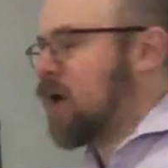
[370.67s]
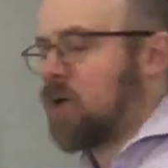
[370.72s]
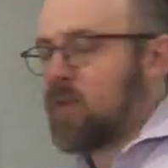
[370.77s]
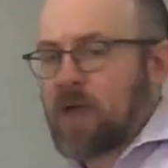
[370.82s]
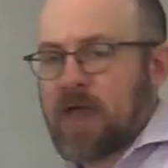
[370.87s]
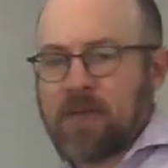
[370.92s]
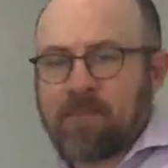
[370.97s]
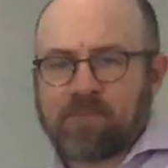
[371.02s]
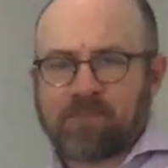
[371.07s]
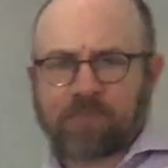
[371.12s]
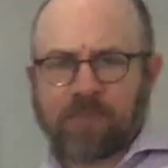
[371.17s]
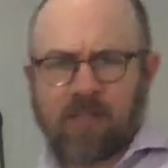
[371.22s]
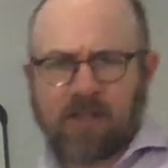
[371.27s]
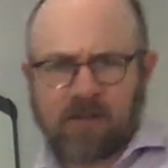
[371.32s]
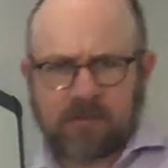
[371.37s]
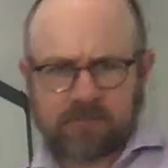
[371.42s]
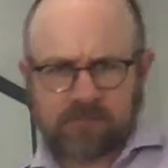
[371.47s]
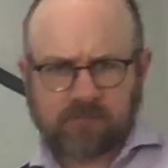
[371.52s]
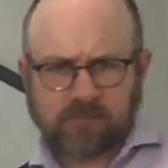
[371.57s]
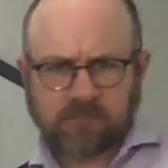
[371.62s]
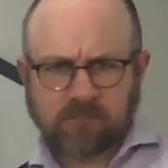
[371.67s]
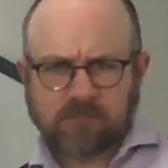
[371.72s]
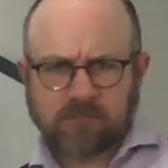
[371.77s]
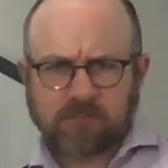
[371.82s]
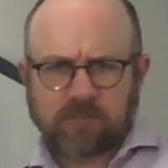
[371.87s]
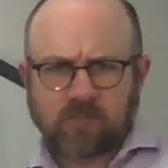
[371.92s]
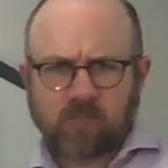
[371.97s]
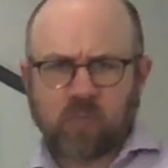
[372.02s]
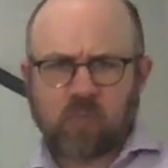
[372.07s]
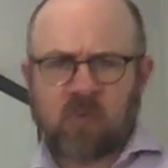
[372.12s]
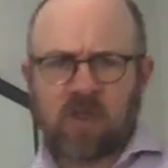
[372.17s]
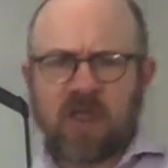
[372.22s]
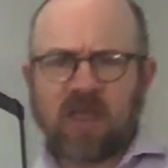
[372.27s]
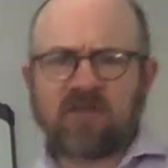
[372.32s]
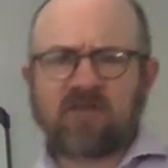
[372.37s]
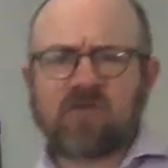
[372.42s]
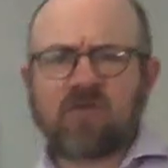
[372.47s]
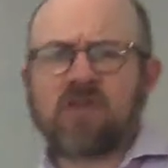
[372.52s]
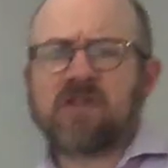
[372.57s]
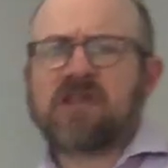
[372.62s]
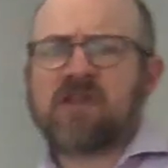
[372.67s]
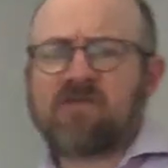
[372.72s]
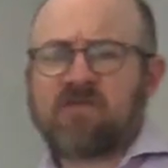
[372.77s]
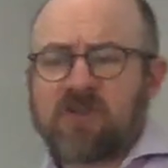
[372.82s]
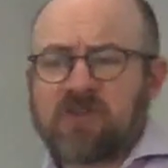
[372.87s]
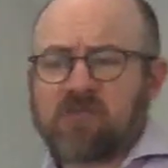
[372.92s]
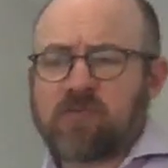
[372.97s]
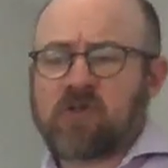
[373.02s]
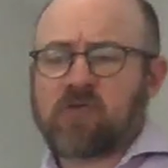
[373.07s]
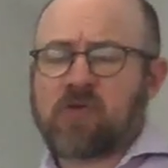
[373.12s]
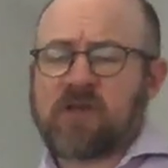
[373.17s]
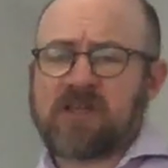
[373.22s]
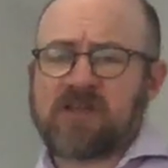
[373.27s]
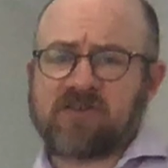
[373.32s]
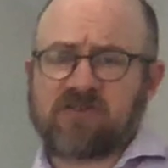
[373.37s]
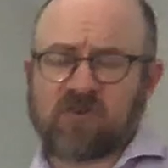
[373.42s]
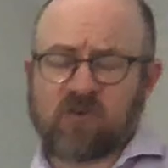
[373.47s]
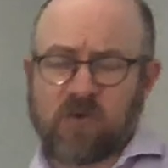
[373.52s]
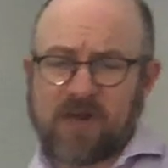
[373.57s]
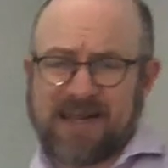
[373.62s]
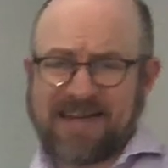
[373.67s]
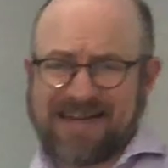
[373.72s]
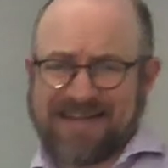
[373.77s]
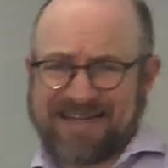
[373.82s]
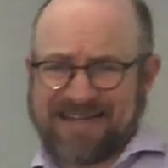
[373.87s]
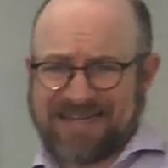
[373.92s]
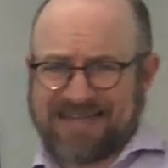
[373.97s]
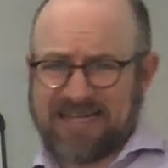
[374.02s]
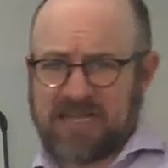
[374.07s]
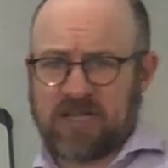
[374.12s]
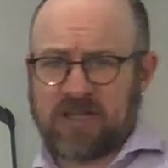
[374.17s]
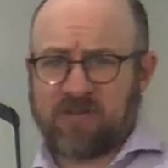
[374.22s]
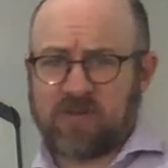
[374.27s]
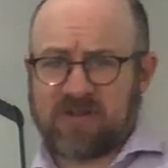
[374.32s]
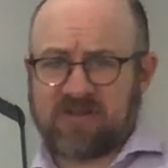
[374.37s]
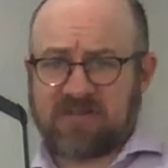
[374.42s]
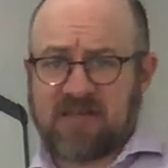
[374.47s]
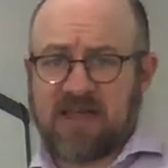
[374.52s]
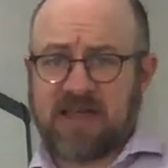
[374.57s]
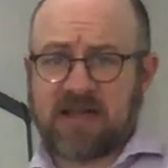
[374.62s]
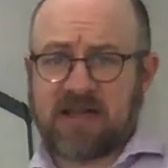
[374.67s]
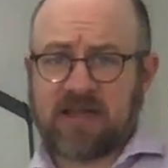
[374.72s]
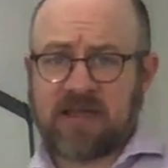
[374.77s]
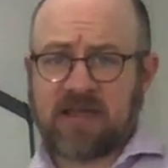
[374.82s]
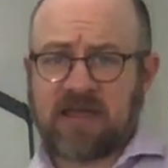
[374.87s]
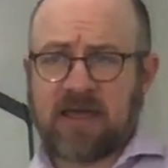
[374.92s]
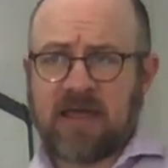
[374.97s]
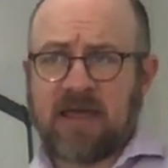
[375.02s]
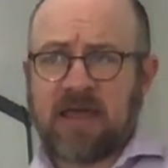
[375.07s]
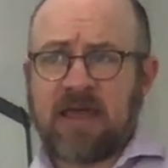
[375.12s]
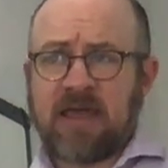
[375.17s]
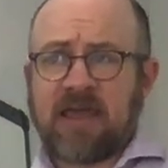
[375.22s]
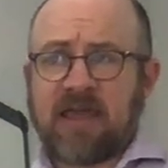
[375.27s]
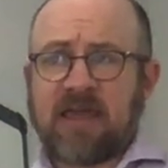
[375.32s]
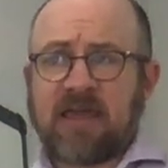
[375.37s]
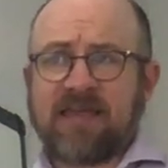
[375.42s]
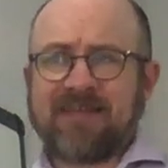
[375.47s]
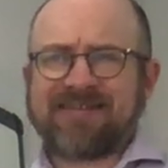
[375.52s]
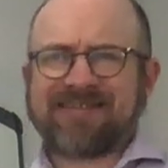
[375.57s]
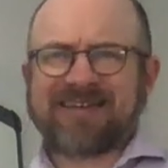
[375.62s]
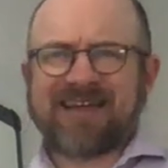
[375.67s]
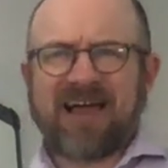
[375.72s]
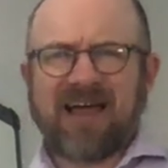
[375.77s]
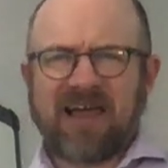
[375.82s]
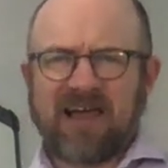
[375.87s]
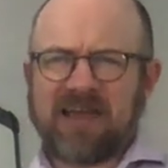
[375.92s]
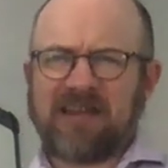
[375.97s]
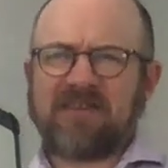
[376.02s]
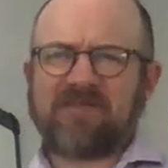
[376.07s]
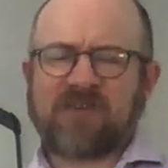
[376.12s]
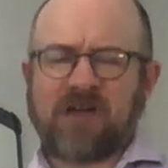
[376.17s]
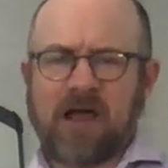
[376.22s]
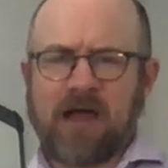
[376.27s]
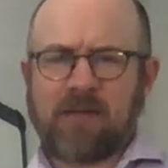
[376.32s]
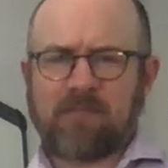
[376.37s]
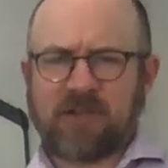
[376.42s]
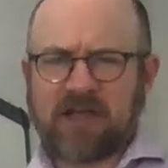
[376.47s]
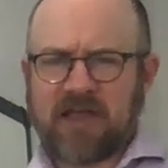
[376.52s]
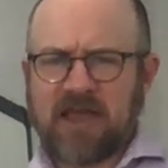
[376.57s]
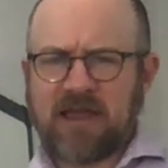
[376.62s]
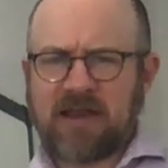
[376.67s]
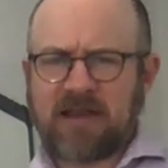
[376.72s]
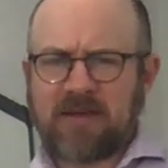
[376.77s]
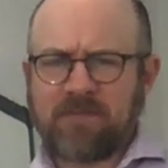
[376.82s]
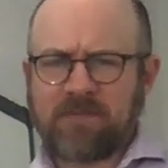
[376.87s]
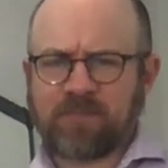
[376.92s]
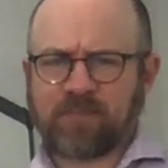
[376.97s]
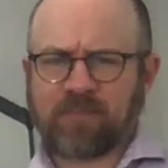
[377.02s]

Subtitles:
Okay? And so the difference between discrete and continuous data is kind of complicated,